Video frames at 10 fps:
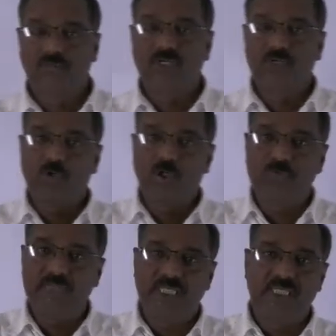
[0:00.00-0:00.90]
will
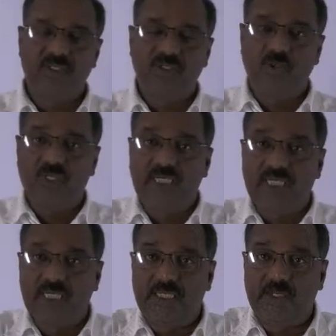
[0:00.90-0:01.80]
not be or
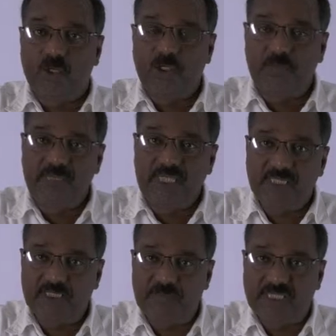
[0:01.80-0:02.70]
need not
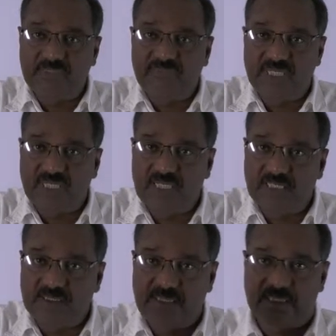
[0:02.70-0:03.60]
be
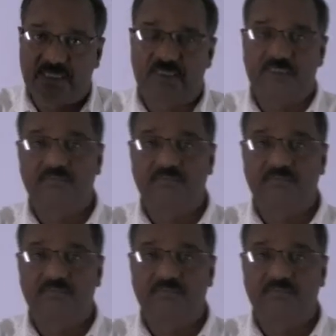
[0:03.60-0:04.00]
specifically stated.